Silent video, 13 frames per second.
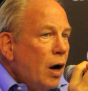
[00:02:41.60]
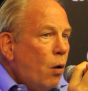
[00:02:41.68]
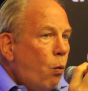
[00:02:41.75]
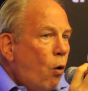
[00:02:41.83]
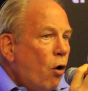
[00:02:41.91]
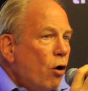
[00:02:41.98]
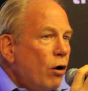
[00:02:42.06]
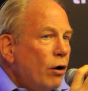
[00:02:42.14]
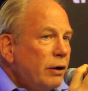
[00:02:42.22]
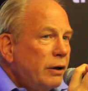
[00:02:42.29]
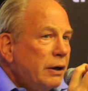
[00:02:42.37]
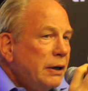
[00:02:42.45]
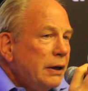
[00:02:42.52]
a
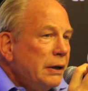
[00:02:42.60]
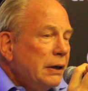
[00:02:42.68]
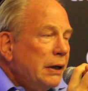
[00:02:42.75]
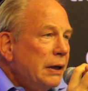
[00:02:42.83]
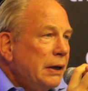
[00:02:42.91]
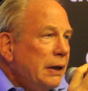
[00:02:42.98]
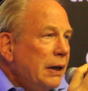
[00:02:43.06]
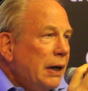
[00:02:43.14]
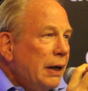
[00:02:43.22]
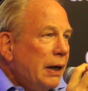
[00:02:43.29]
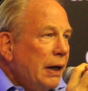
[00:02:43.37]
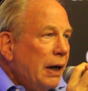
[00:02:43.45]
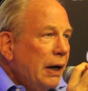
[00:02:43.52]
war
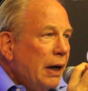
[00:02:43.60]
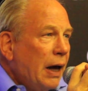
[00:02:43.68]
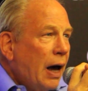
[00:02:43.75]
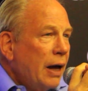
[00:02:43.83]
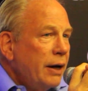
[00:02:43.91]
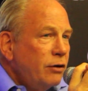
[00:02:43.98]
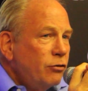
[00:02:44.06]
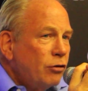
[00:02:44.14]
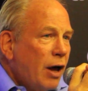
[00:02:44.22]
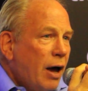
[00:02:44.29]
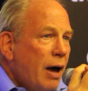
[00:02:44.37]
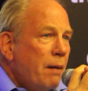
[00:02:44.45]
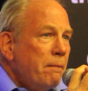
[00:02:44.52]
on
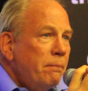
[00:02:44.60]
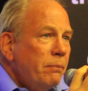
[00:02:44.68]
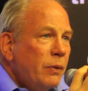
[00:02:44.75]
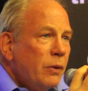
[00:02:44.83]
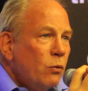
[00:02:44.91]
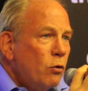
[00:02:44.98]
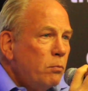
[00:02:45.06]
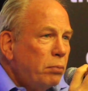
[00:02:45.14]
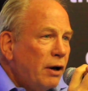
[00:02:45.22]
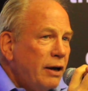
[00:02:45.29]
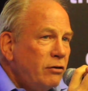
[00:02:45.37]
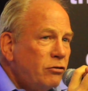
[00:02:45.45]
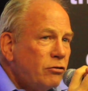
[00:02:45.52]
Islam
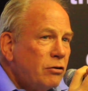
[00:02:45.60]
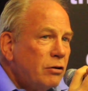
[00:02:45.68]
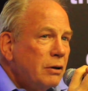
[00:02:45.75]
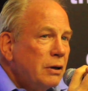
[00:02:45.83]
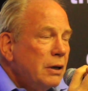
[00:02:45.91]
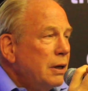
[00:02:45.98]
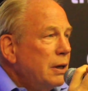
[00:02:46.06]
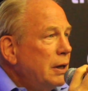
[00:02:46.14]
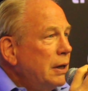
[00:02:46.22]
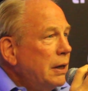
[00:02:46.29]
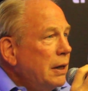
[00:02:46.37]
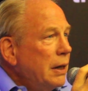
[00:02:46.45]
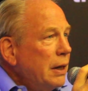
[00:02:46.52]
replaced
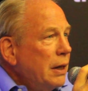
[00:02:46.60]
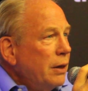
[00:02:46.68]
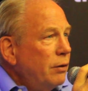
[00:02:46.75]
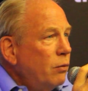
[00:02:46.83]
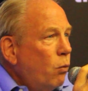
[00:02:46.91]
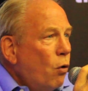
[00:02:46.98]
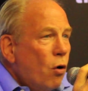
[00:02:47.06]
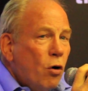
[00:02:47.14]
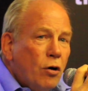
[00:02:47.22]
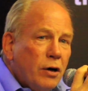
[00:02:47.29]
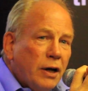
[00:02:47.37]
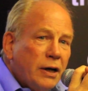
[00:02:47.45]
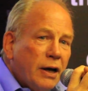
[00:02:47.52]
the
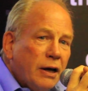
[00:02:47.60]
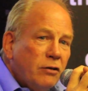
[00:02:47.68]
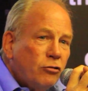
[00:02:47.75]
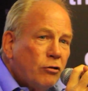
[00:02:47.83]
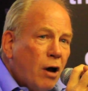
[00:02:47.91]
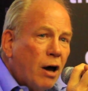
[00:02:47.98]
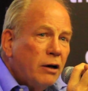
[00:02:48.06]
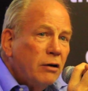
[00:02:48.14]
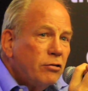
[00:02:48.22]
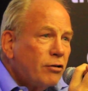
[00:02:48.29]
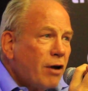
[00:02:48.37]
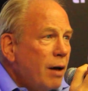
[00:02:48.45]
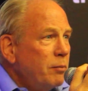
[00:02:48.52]
war against
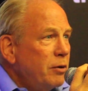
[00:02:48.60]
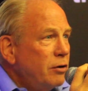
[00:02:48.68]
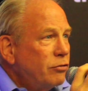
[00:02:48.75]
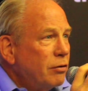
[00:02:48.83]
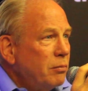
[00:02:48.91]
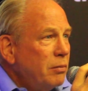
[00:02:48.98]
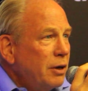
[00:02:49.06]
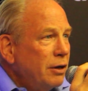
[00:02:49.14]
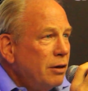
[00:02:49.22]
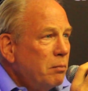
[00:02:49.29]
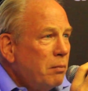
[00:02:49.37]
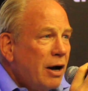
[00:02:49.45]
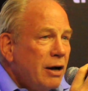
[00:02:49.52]
godless communism
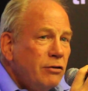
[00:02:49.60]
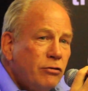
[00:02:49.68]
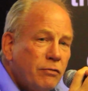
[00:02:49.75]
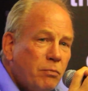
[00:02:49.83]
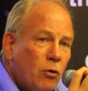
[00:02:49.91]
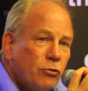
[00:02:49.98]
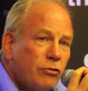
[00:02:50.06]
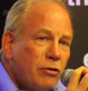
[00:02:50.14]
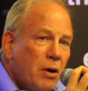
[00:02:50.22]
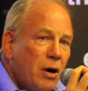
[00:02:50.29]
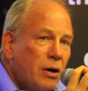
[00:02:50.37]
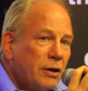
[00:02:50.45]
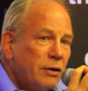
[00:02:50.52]
in the minds of
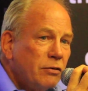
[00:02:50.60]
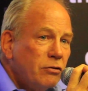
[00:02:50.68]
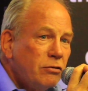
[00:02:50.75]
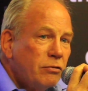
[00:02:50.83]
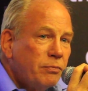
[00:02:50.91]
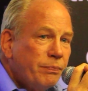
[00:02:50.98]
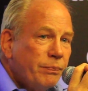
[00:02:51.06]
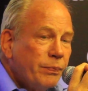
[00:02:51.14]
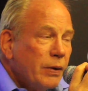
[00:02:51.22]
most Americans.